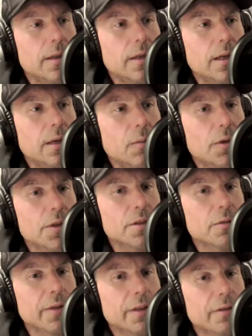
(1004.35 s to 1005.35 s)
We're
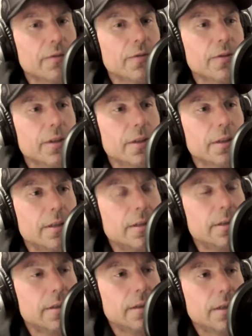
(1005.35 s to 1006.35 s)
just waiting for
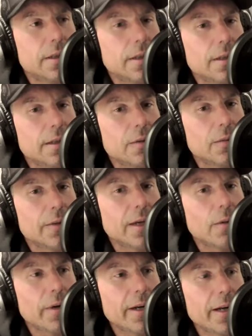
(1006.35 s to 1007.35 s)
we
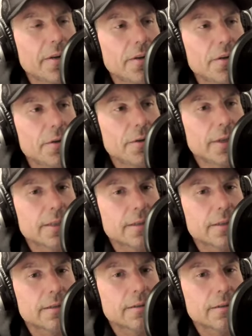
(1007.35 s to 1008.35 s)
got one other new
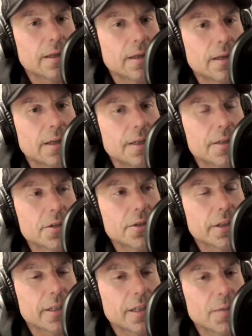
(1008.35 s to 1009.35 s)

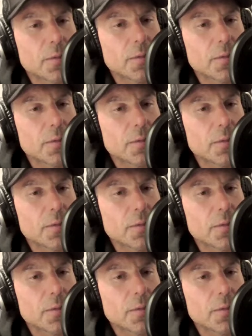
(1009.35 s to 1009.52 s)
edition coming.